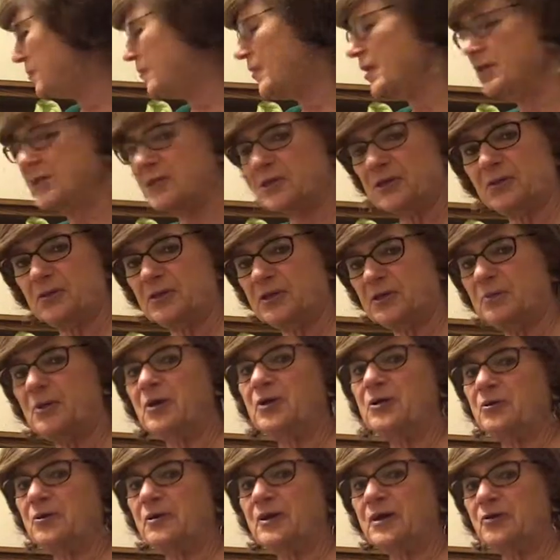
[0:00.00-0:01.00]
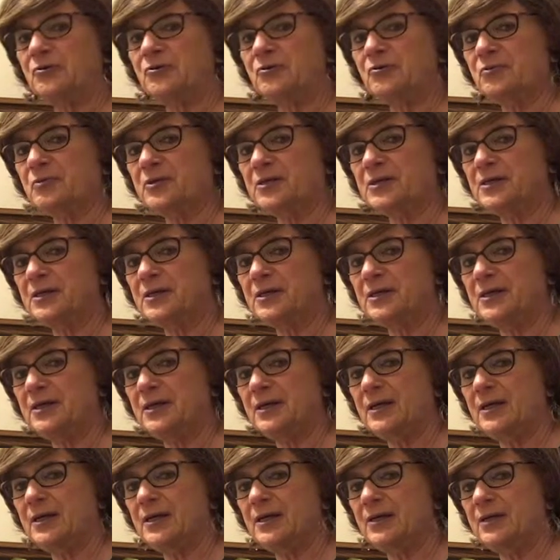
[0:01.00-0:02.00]
and serious about your Irish whiskey,
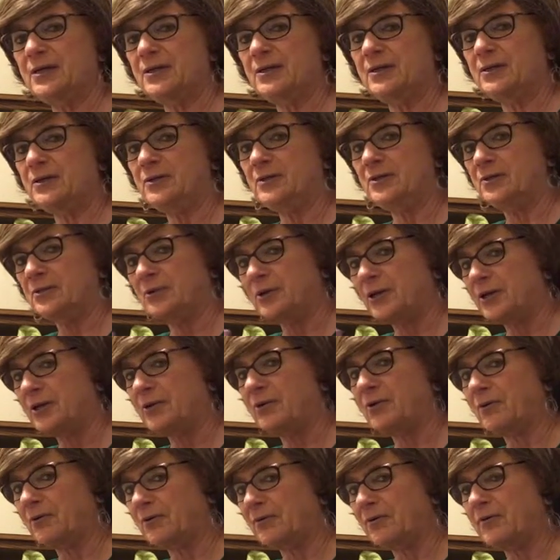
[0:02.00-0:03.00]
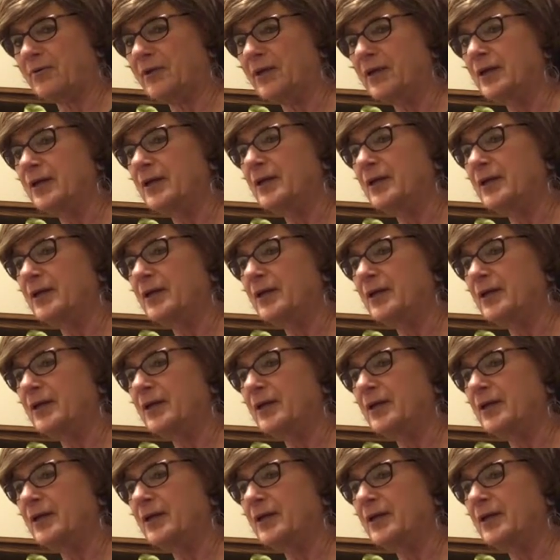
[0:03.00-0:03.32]
and you like all of it,